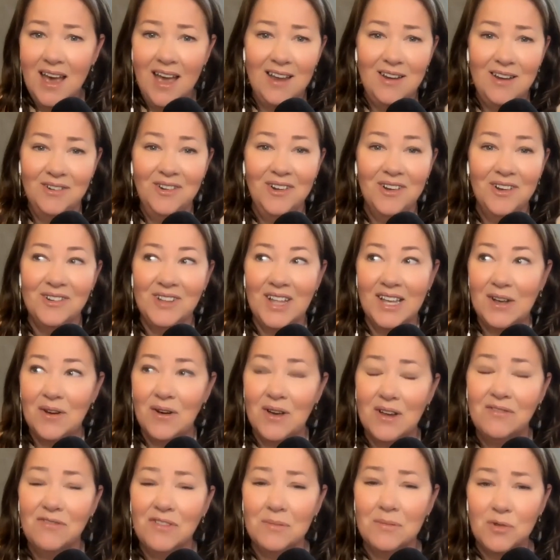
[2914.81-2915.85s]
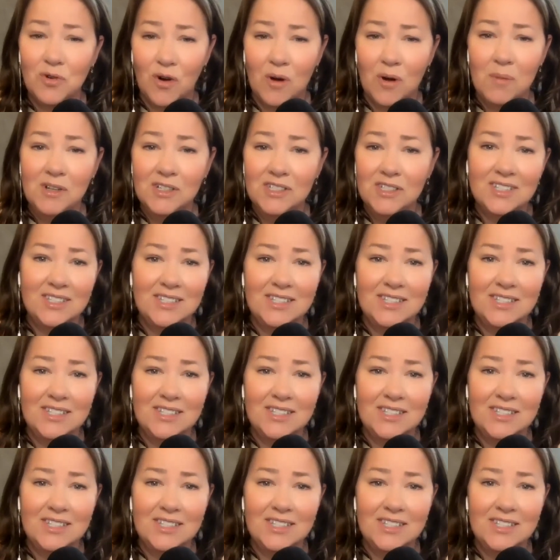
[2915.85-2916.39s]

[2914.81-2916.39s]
I don't know, like going from normal to